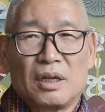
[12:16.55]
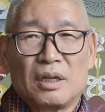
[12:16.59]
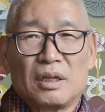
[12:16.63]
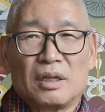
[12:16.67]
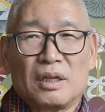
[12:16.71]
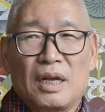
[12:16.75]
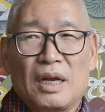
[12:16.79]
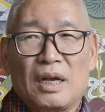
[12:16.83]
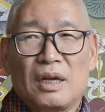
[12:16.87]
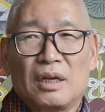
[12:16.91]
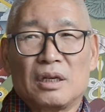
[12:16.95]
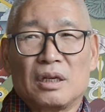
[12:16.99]

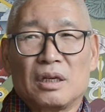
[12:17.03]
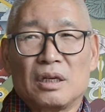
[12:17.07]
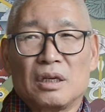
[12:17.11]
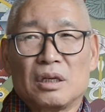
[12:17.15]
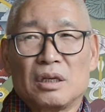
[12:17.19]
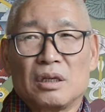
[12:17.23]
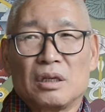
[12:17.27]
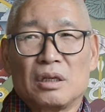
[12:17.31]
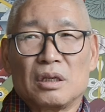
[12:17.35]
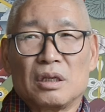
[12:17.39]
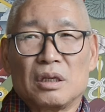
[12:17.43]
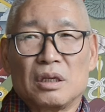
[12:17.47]

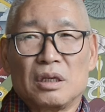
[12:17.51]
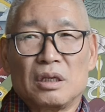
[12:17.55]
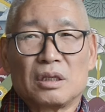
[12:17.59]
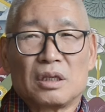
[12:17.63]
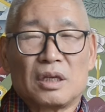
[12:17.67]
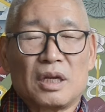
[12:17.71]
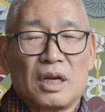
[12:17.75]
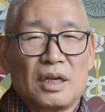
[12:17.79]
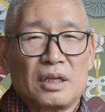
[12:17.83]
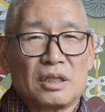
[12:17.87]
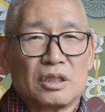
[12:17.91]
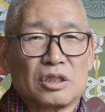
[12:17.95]
then it
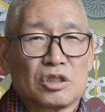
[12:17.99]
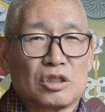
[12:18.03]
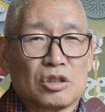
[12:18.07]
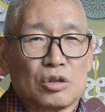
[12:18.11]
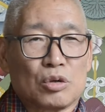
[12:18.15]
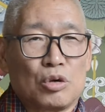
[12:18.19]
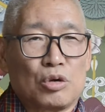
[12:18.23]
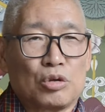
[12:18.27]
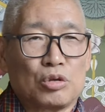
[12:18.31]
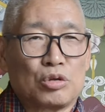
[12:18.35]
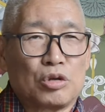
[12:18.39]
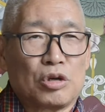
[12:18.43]
has
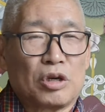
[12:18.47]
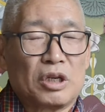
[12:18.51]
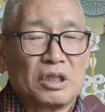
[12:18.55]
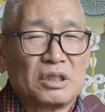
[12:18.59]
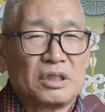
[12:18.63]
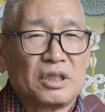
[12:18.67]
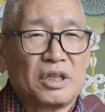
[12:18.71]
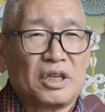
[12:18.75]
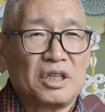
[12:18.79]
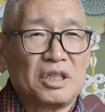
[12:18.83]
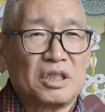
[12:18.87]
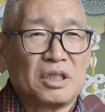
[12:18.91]
go through a
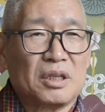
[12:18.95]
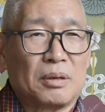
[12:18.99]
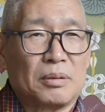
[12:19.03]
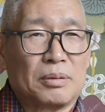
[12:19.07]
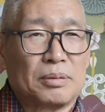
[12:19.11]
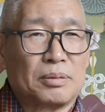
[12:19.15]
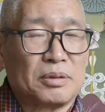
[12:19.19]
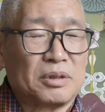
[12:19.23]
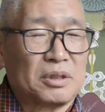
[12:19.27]
series of